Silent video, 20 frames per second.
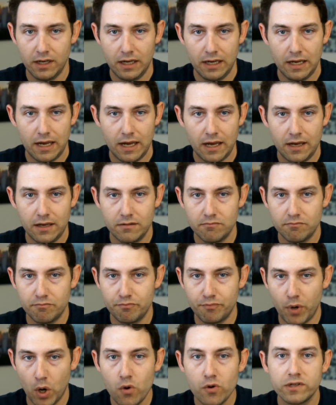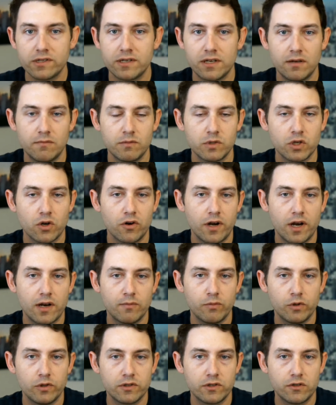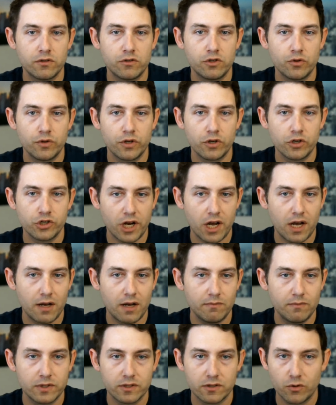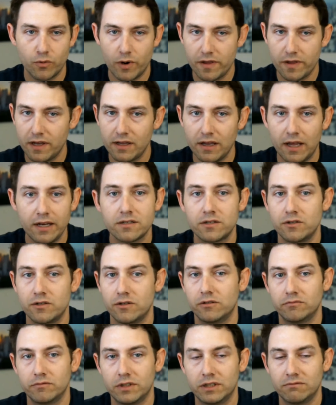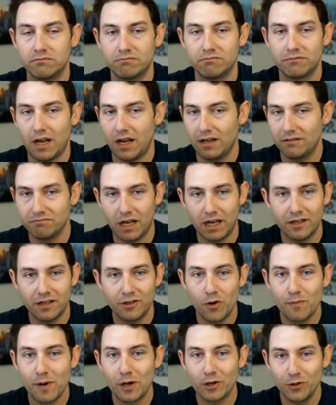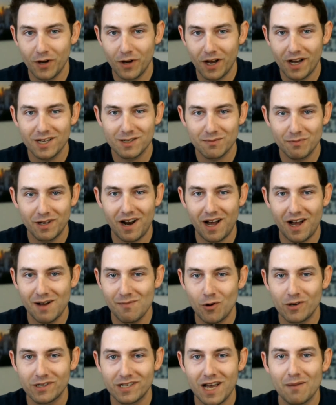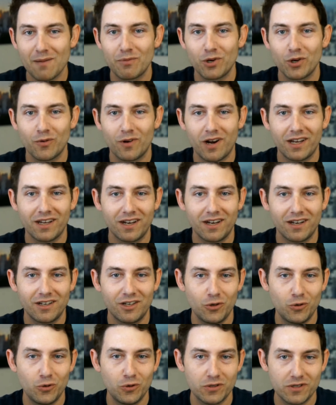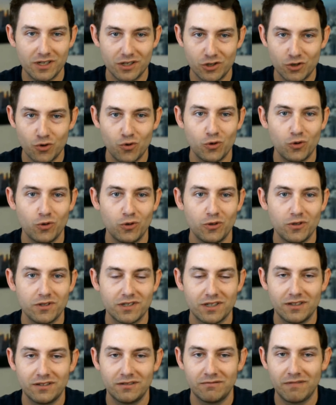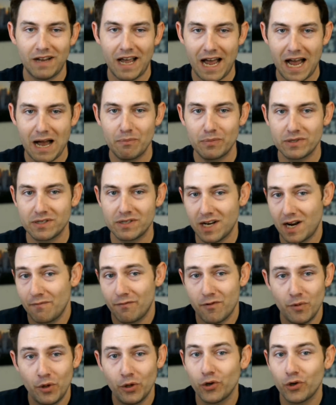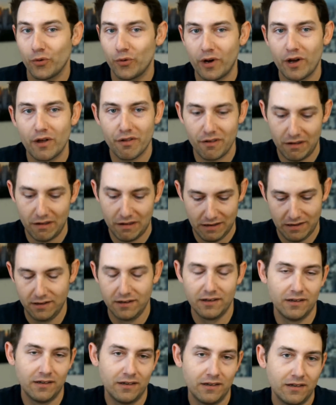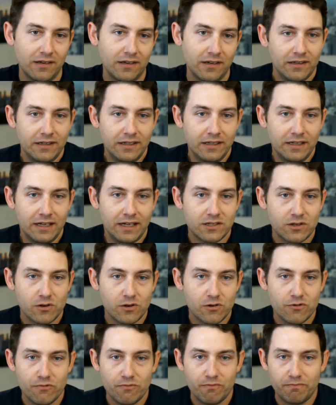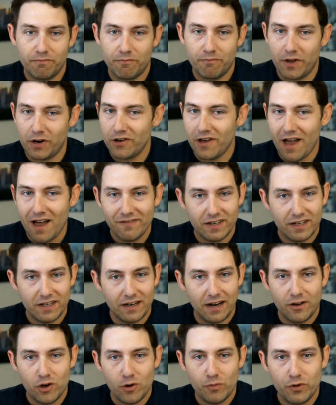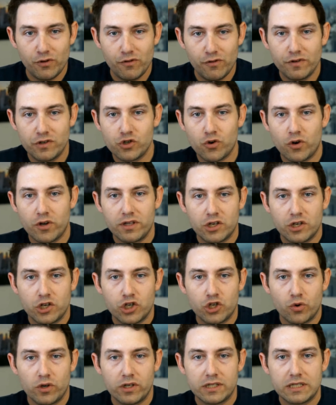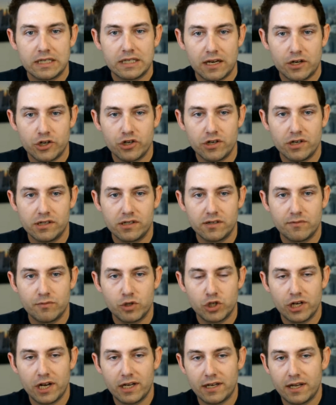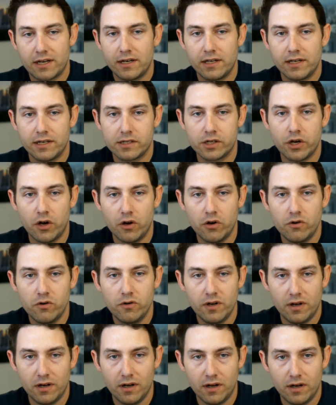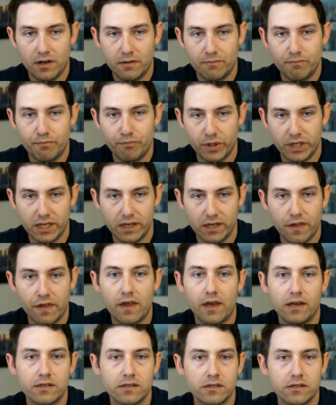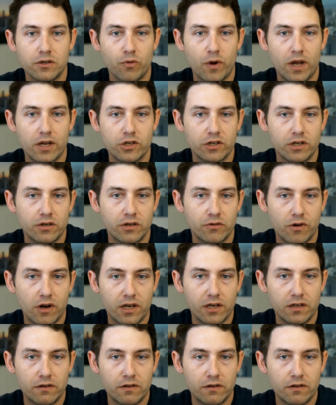and both teams are enabled to do their jobs the way they'd like to. And I don't know about you guys, but I'm always happier when I can use the tools and apps that I'm familiar with. And so there you have it. I hope enjoyed this short session into machine identity as code. Big thanks to Ranjit and Ryan for